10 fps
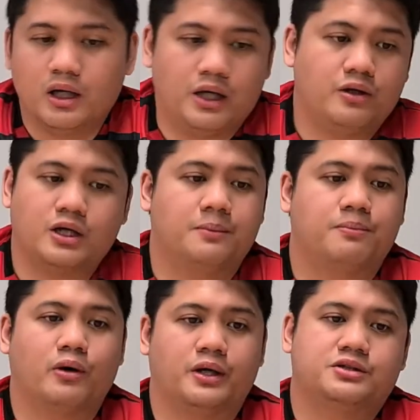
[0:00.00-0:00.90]
and you
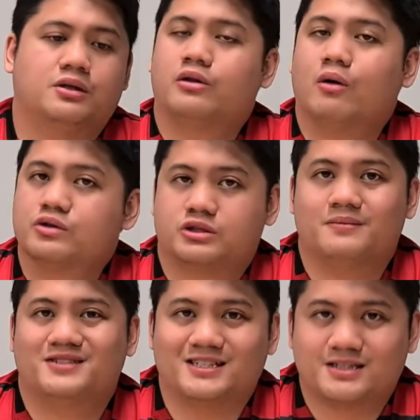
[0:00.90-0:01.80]
get points on those
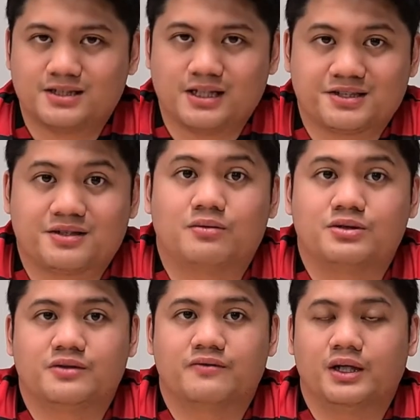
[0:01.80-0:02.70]
subtests
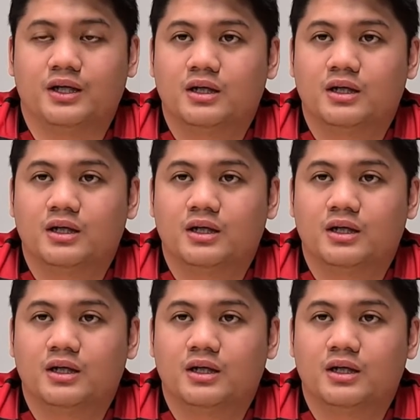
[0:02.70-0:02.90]
exclusively.